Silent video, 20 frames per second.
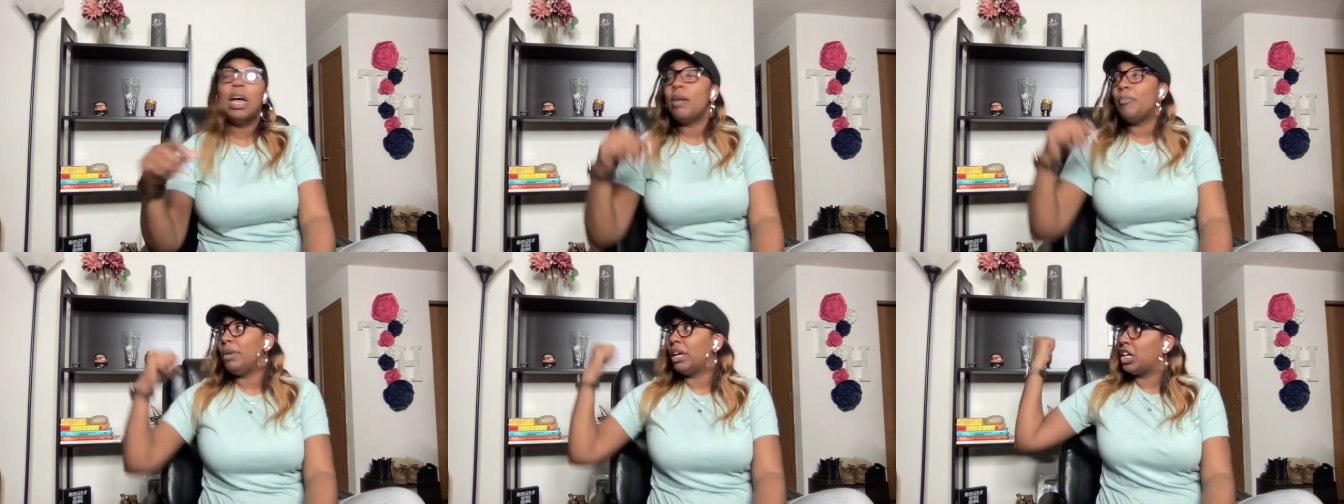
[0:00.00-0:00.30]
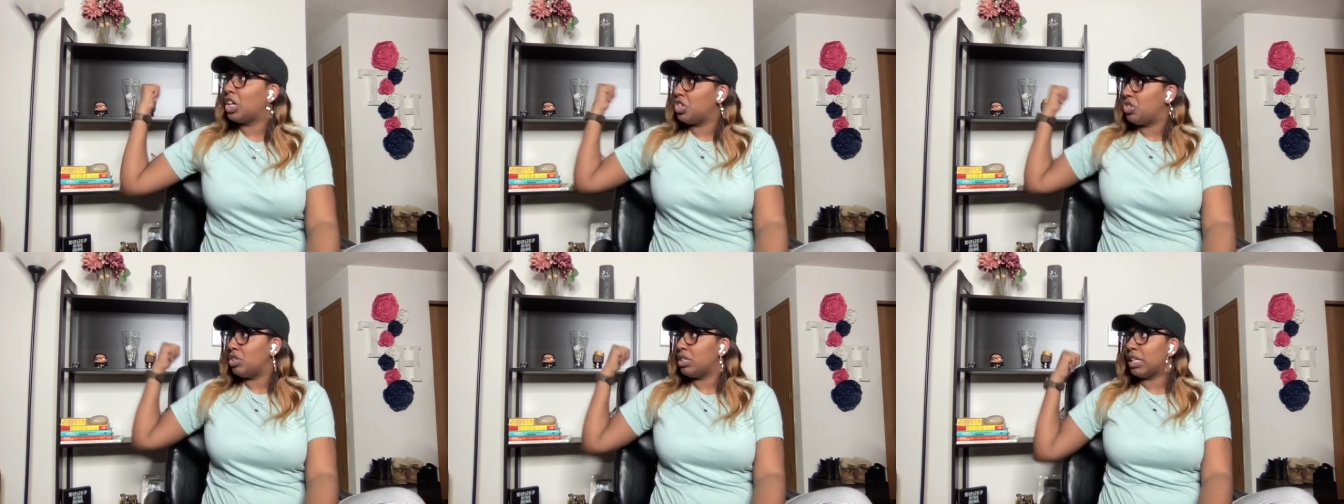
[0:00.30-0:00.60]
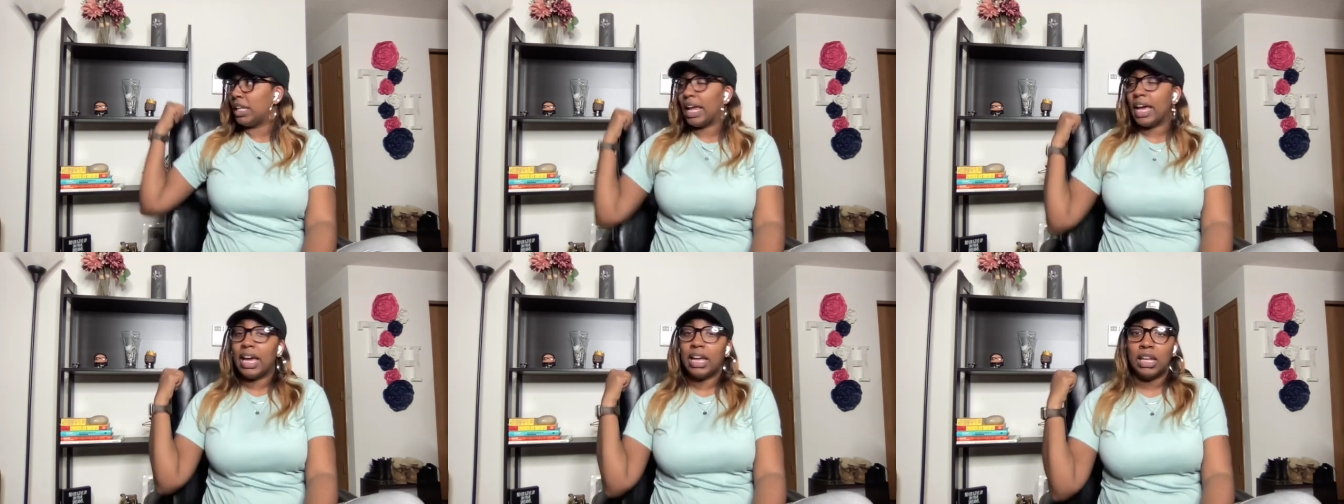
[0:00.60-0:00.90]
Because you
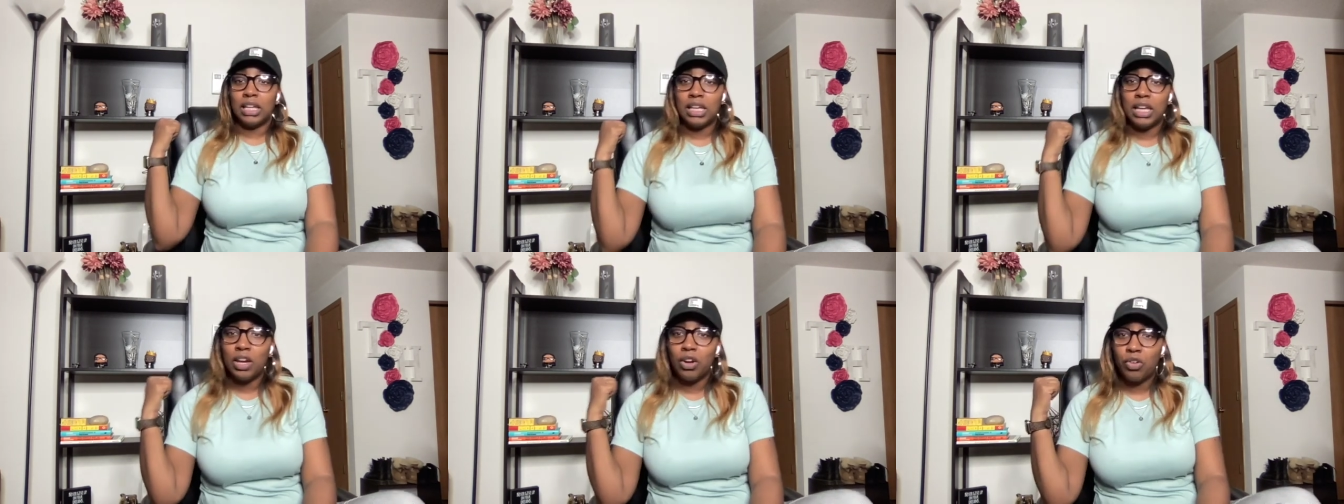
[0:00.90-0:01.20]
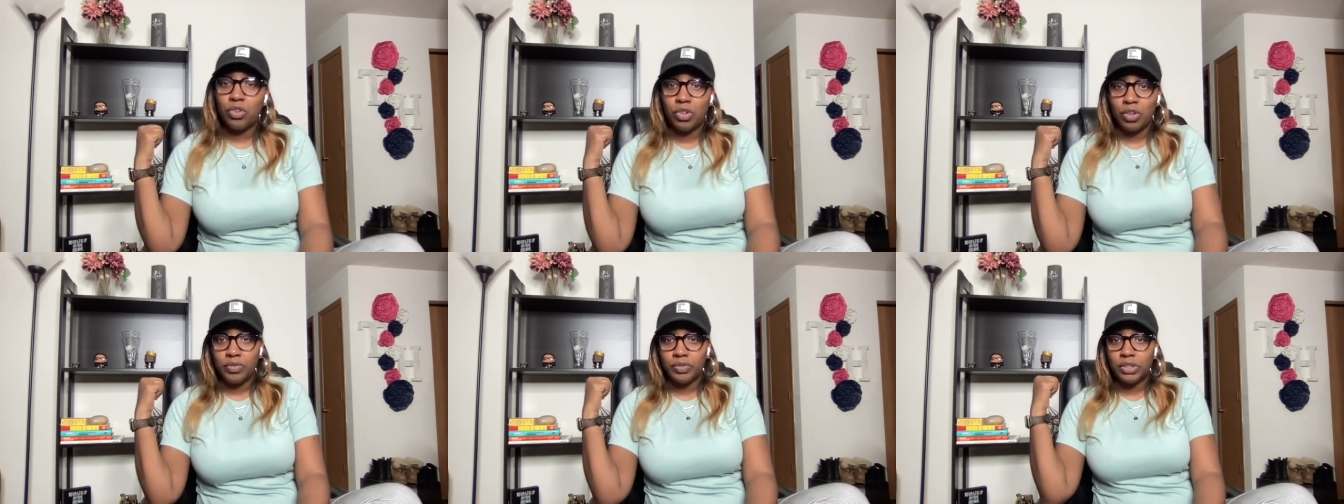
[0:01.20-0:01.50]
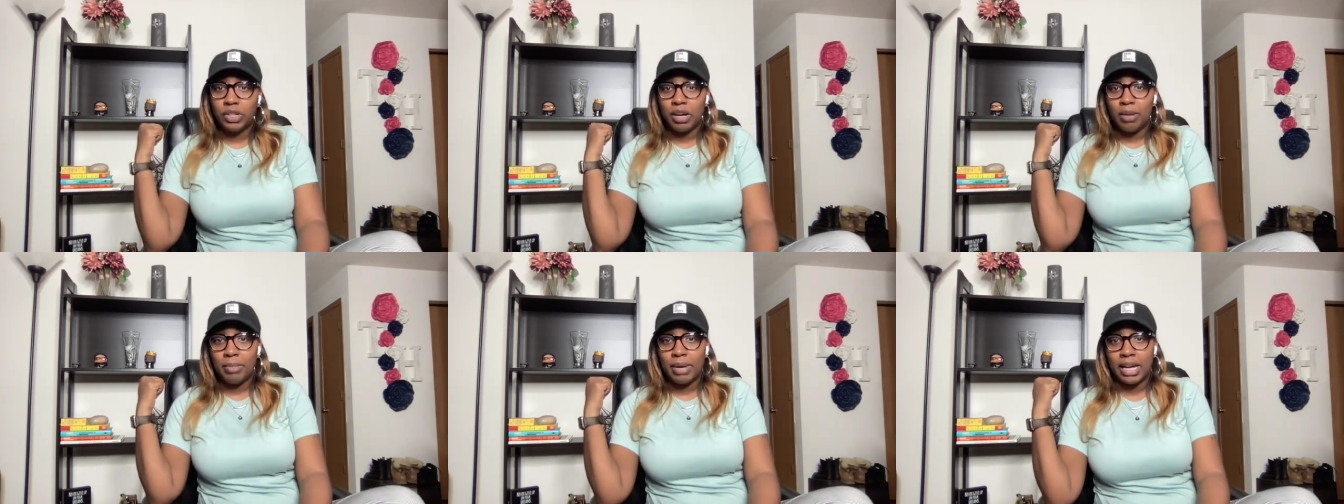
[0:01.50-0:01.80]
said I had a character
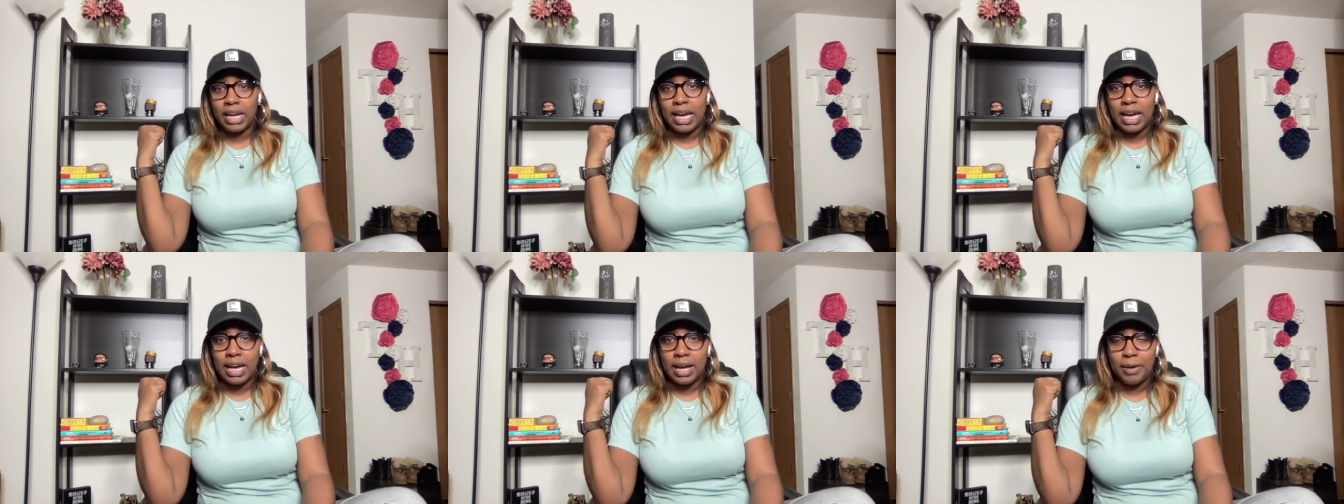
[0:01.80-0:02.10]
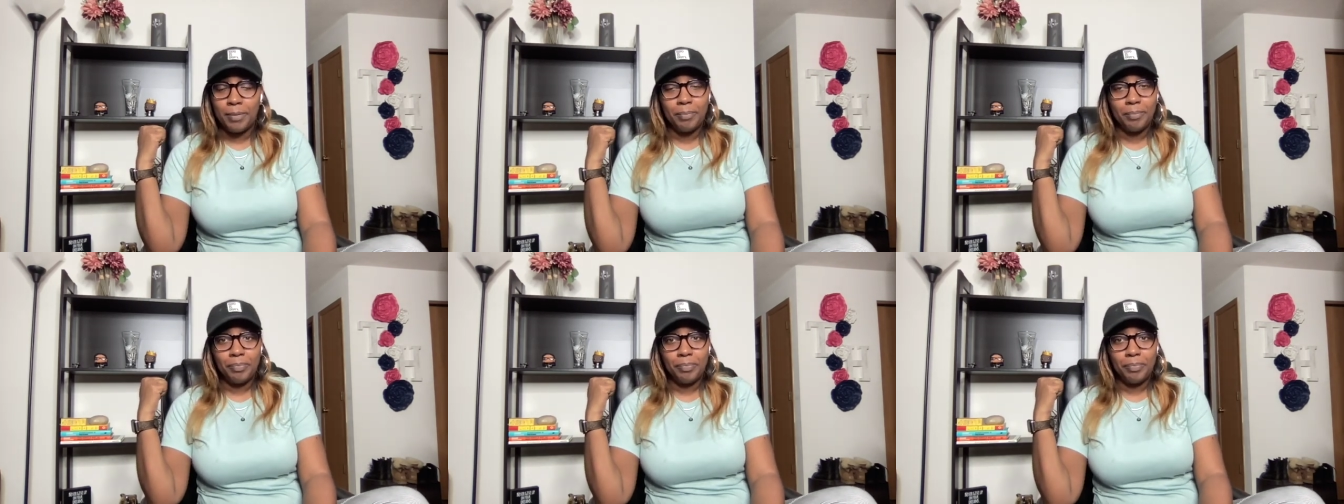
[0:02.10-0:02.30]
flaw, my guy.